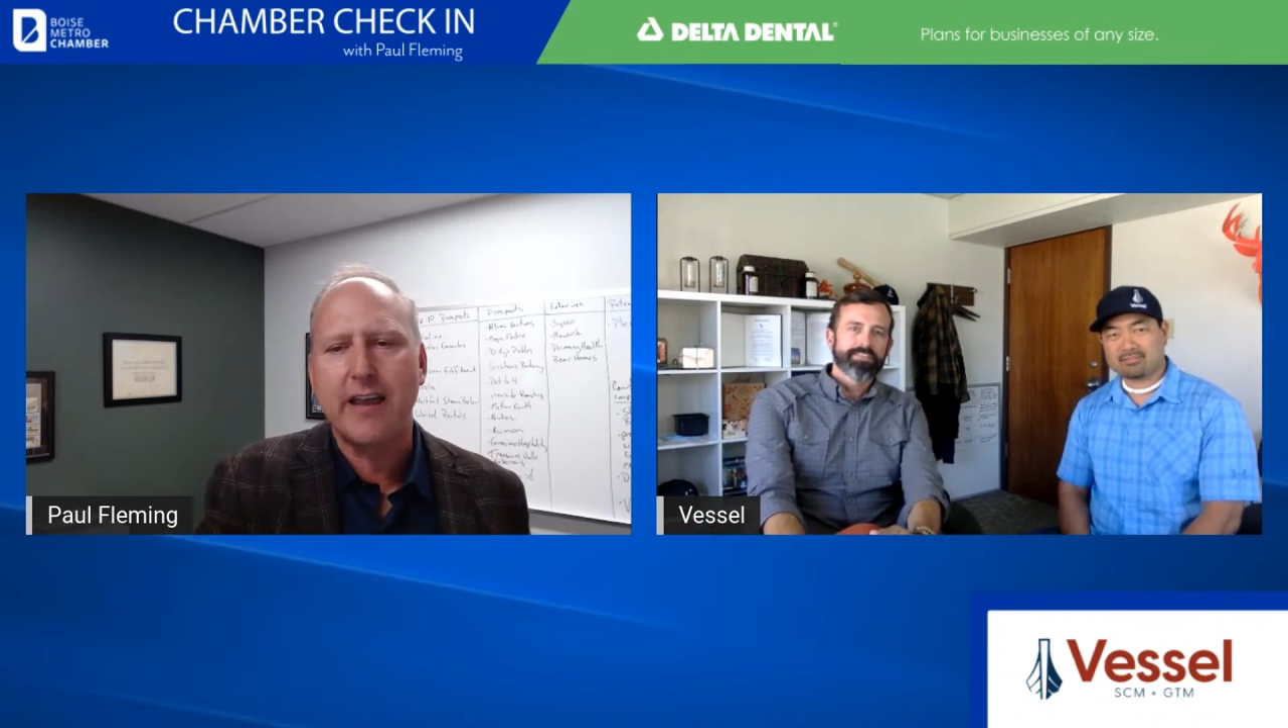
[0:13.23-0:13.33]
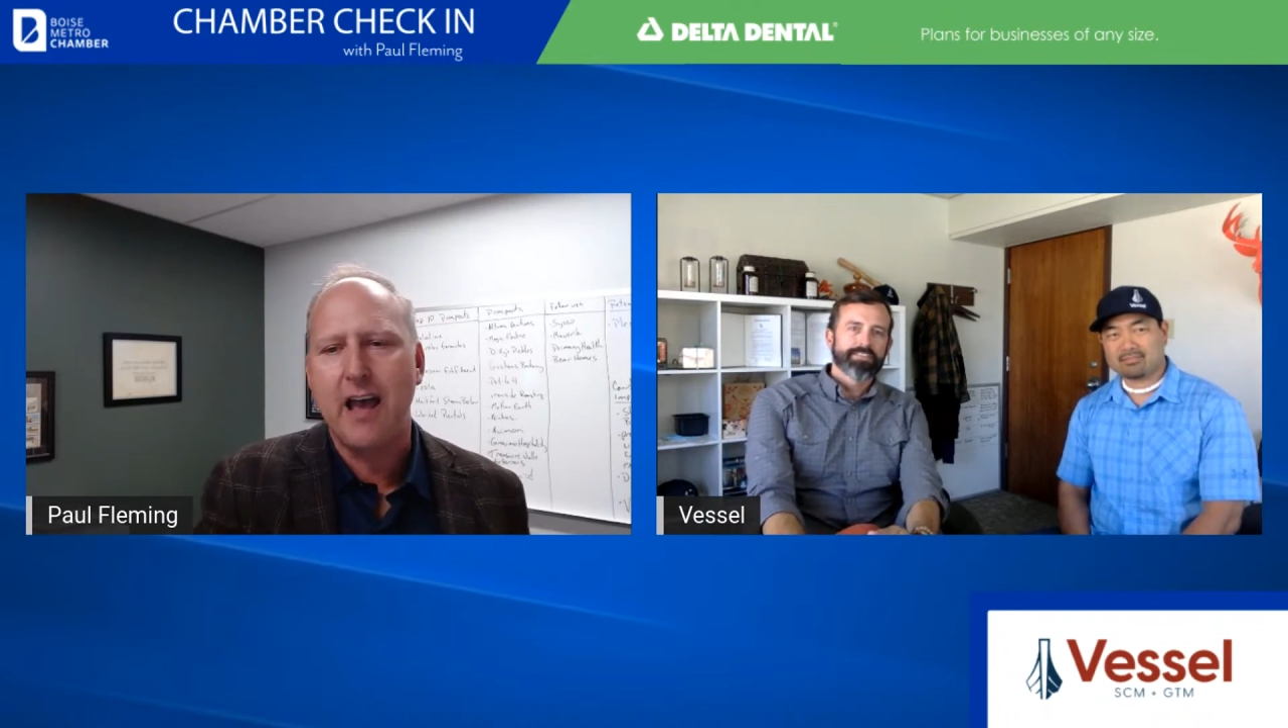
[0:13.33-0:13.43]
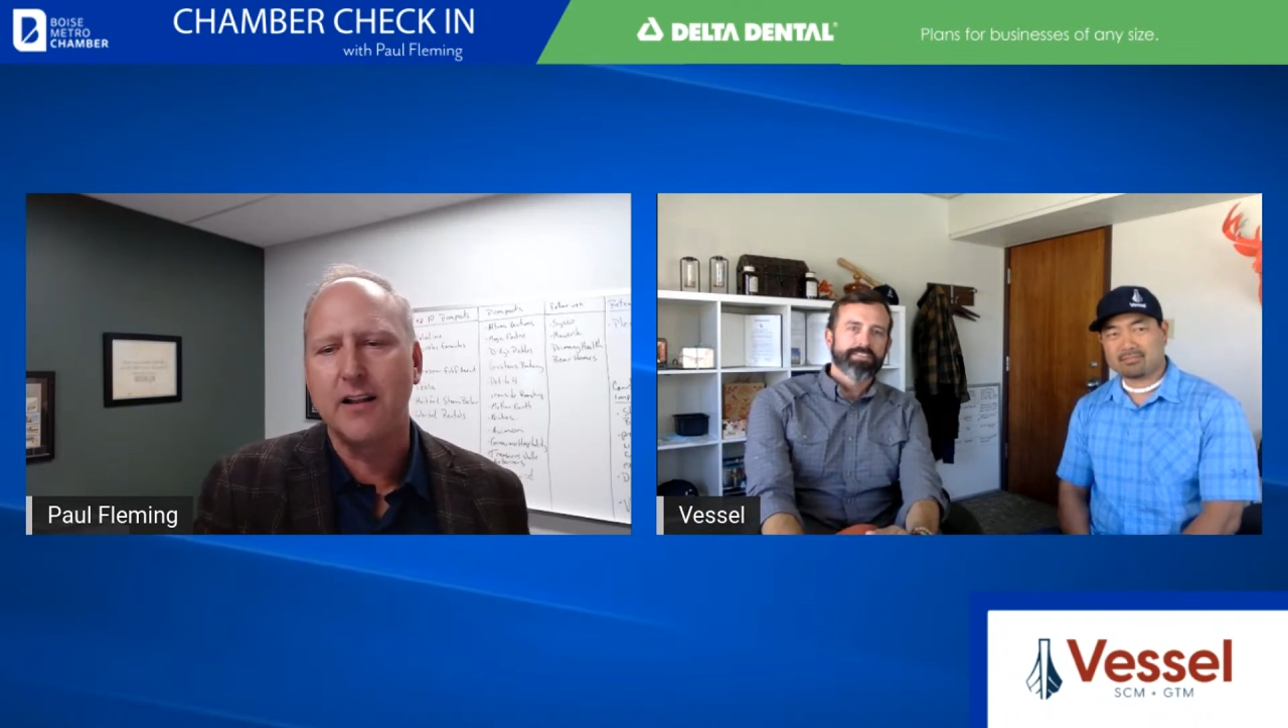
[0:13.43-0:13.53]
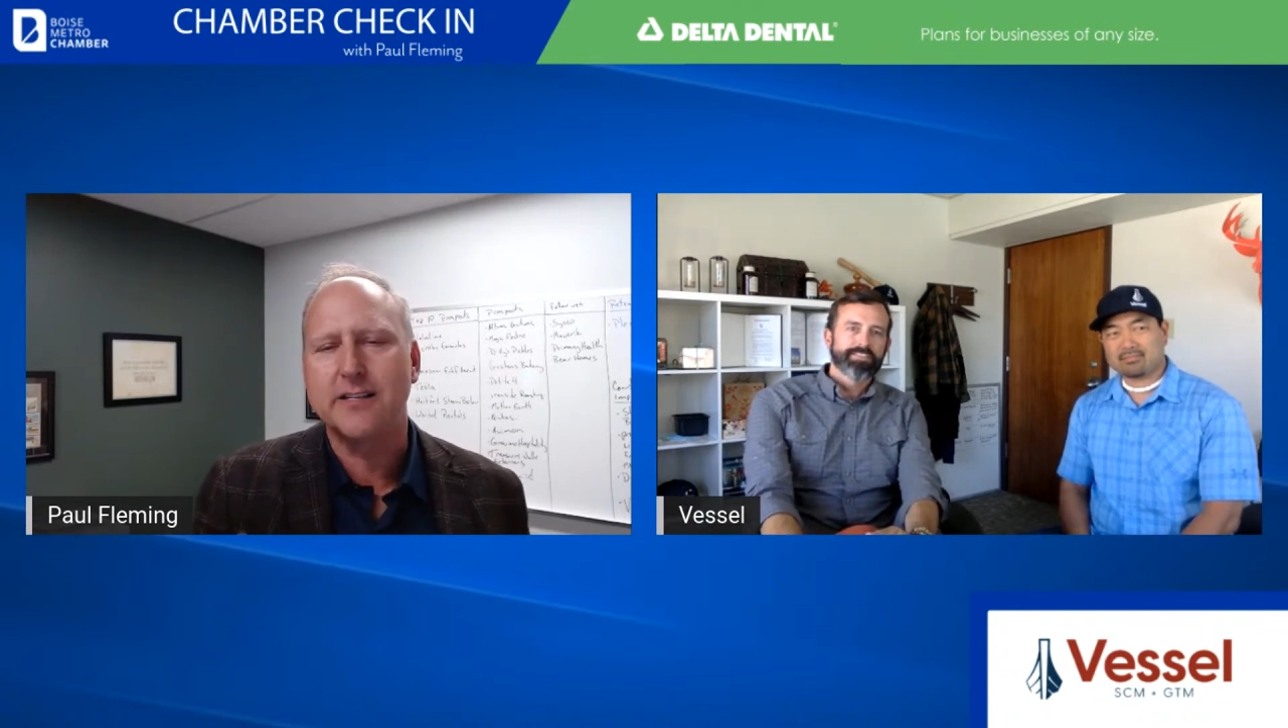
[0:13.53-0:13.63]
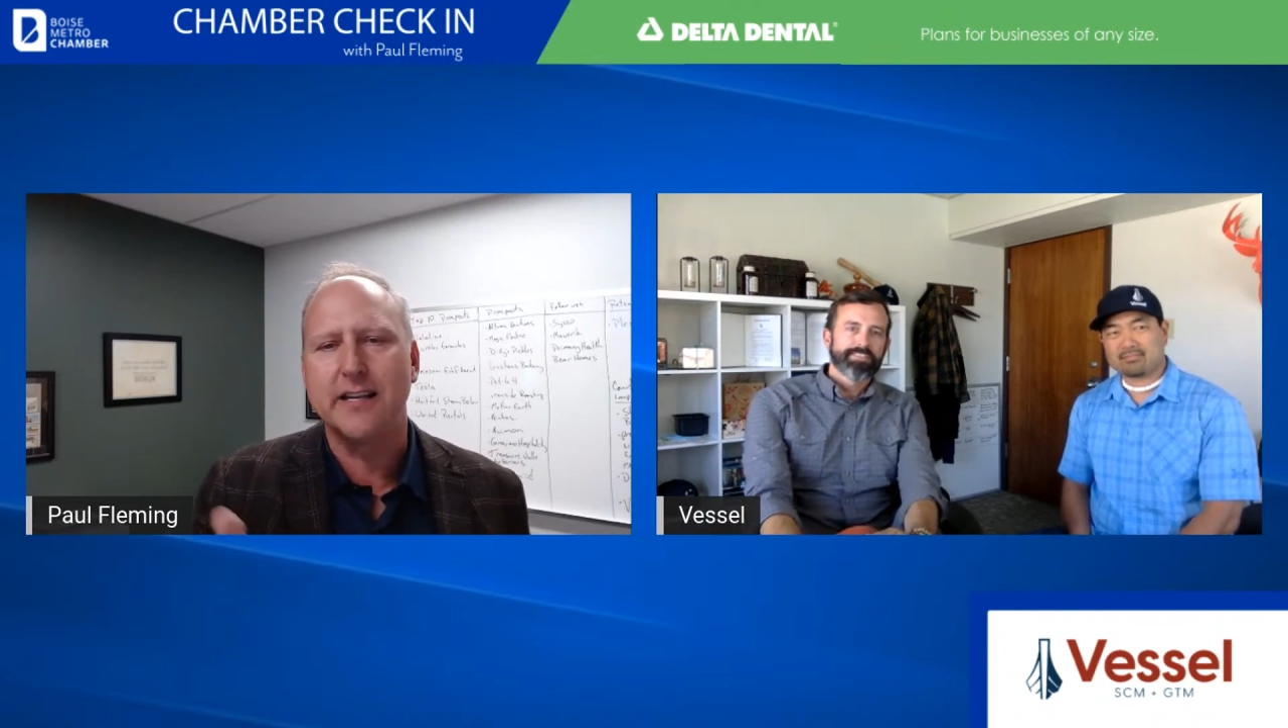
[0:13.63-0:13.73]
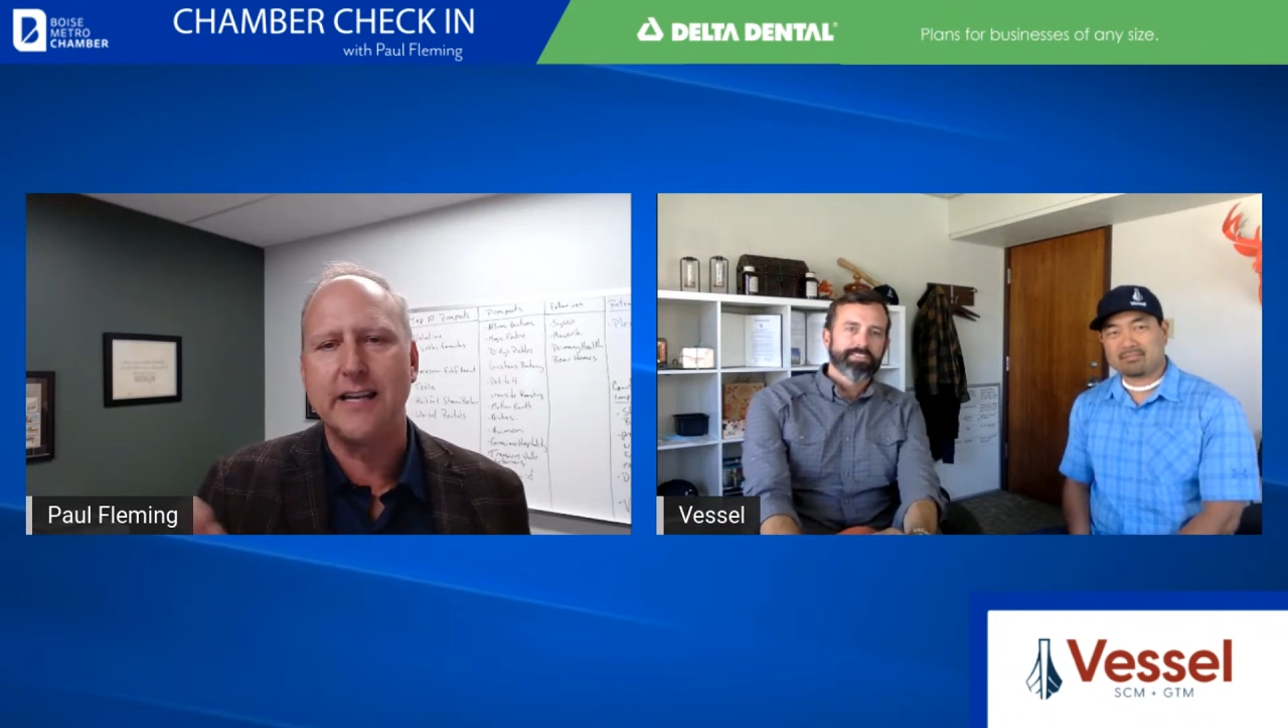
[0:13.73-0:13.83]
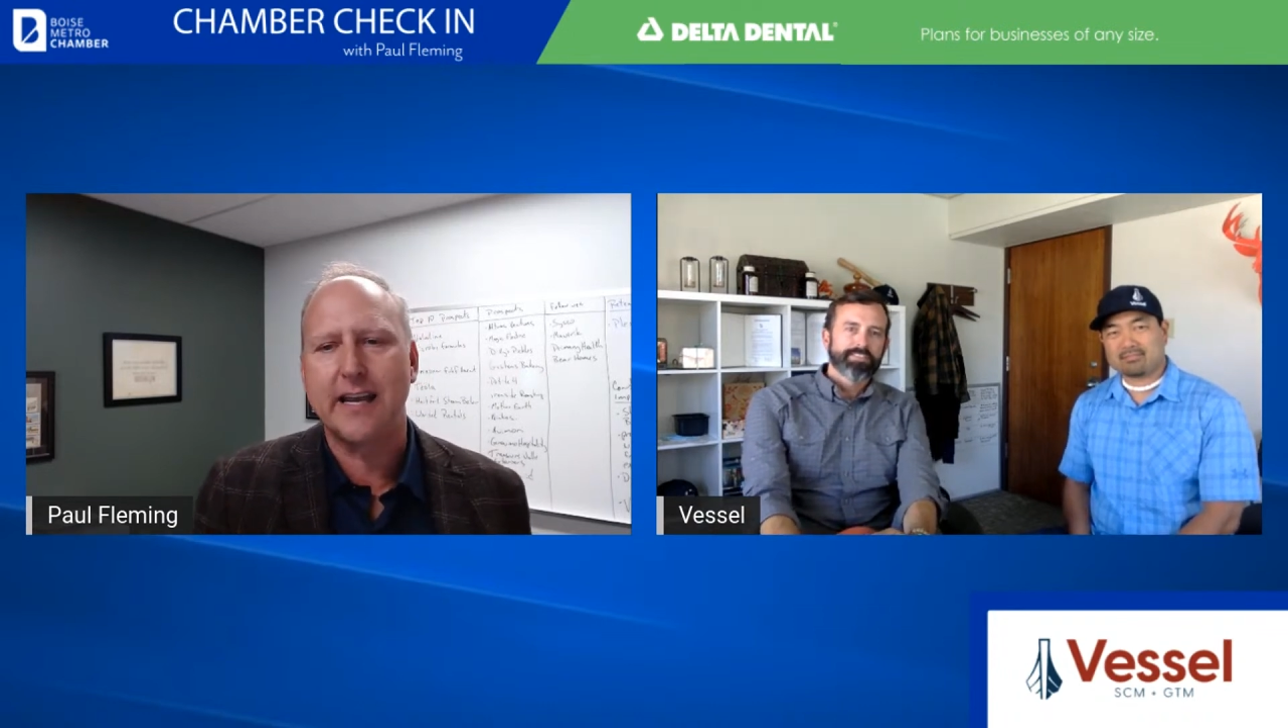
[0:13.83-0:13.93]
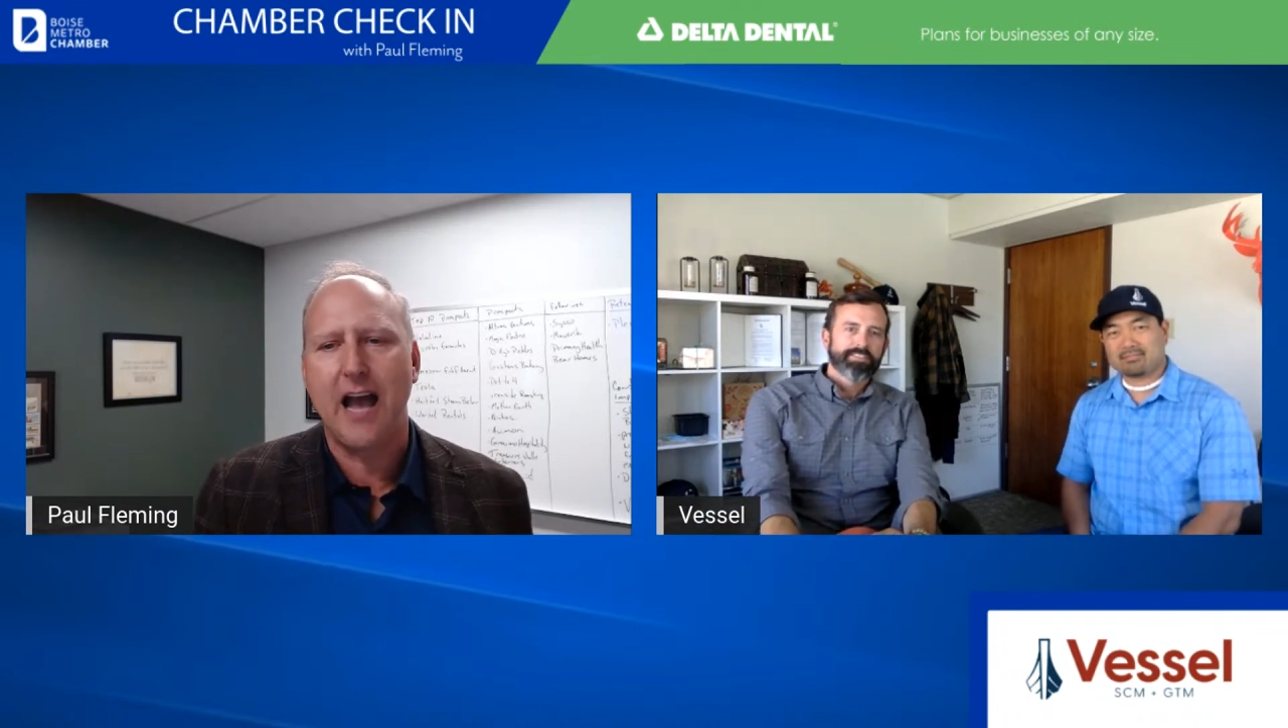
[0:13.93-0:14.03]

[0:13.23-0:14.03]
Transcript: Ellis, and Nick